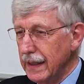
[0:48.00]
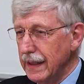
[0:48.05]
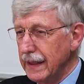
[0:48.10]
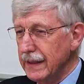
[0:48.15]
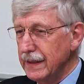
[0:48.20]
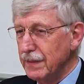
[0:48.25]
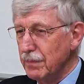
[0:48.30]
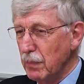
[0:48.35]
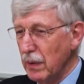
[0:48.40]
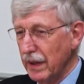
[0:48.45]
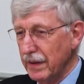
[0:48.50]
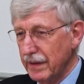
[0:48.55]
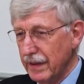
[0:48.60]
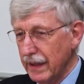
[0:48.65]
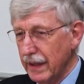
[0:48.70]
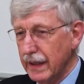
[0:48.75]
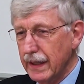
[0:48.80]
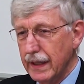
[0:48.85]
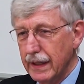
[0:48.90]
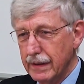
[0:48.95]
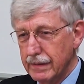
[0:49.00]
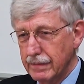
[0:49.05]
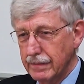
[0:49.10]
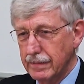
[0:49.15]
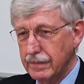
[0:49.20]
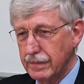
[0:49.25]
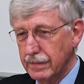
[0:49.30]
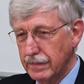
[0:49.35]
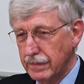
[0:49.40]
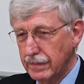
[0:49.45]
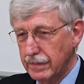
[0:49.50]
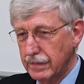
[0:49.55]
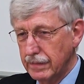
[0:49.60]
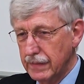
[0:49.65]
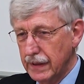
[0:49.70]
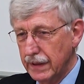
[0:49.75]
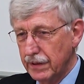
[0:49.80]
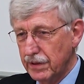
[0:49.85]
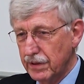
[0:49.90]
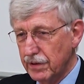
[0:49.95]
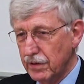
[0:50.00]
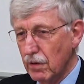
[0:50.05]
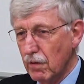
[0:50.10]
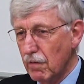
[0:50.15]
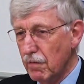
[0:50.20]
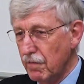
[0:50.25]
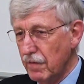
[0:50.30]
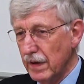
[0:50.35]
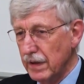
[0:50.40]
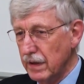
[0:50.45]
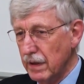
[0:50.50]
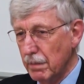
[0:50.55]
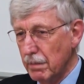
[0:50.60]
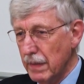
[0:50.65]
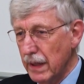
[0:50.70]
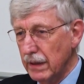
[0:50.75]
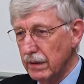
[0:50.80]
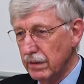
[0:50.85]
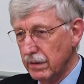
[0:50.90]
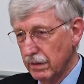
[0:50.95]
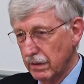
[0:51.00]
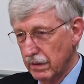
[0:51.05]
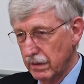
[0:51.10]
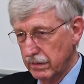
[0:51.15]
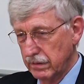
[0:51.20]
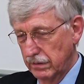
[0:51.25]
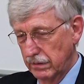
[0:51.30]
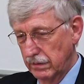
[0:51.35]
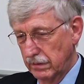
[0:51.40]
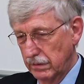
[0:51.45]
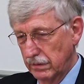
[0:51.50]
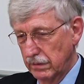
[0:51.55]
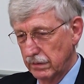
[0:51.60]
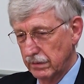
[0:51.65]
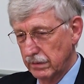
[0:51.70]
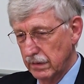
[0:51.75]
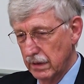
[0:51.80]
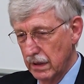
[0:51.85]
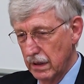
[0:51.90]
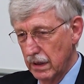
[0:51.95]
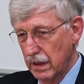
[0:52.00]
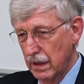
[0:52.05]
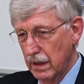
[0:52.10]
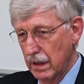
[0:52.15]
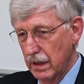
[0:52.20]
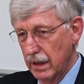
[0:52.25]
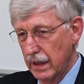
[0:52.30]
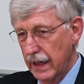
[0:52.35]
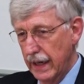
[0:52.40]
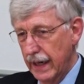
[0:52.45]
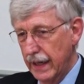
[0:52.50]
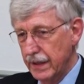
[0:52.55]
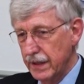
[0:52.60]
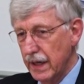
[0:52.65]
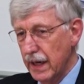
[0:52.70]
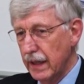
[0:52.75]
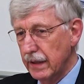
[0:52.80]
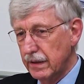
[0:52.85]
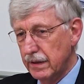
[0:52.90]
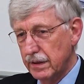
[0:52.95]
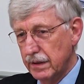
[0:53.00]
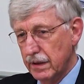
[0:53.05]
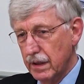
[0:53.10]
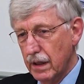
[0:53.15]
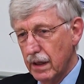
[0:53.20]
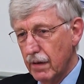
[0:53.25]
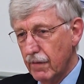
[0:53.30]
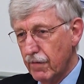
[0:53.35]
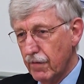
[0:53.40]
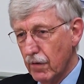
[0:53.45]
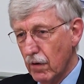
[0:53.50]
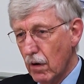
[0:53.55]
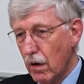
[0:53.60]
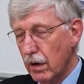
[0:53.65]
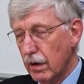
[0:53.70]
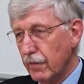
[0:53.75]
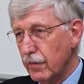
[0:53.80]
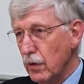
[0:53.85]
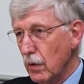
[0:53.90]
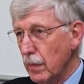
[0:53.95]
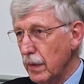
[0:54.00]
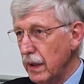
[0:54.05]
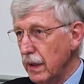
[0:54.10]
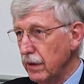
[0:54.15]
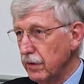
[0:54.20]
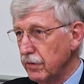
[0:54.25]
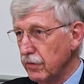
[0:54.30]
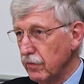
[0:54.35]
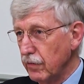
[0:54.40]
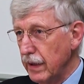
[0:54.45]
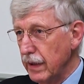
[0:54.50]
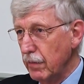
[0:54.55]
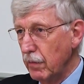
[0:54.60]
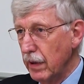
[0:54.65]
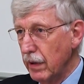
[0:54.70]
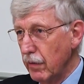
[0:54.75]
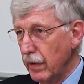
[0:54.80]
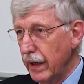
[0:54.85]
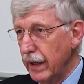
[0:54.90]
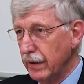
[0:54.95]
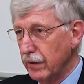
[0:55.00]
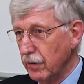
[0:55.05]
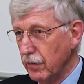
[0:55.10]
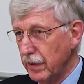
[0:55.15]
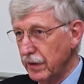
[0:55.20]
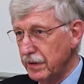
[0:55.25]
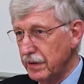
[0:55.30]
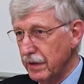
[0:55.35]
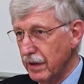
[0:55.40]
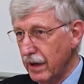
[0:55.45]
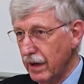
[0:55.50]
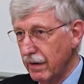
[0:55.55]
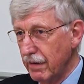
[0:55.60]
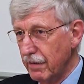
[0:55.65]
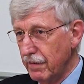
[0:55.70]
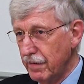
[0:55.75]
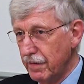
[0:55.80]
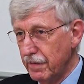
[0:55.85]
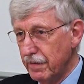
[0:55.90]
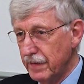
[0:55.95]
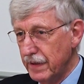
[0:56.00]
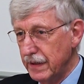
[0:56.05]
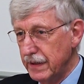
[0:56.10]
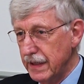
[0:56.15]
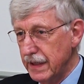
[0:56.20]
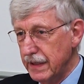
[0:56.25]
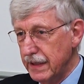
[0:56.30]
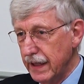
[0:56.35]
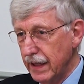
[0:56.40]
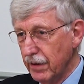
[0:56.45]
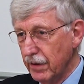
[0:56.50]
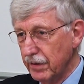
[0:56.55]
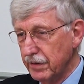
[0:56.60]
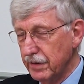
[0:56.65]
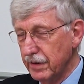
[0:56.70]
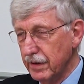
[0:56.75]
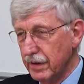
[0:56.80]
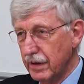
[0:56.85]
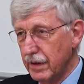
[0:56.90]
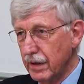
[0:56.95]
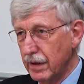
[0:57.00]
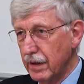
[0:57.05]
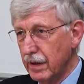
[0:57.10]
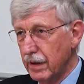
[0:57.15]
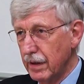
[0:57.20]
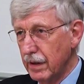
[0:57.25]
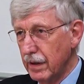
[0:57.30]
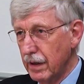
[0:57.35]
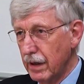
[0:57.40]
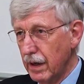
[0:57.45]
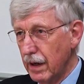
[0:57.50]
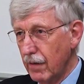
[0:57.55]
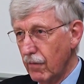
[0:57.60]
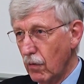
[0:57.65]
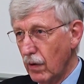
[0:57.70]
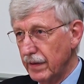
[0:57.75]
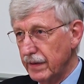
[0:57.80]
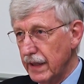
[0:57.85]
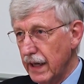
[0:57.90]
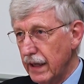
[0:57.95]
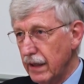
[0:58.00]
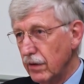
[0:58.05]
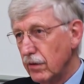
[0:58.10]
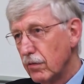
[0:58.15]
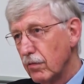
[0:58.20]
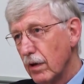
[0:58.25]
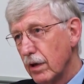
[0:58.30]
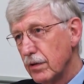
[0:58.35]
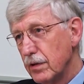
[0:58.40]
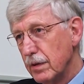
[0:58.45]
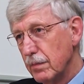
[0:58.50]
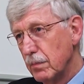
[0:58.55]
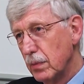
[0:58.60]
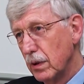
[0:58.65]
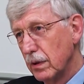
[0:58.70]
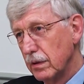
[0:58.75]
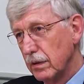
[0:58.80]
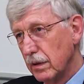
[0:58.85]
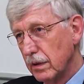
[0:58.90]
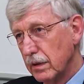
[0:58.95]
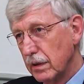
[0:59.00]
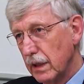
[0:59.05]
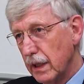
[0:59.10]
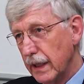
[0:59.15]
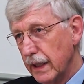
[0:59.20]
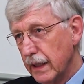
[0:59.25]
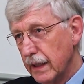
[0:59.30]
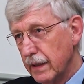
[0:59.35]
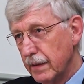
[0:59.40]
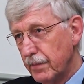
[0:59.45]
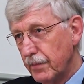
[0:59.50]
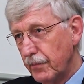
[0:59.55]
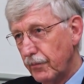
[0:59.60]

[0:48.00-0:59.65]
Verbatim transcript: It's breathtaking. It's so fundamental. And yet, uh, for all of human history, we're ignorant of the details of what that instruction book looked like.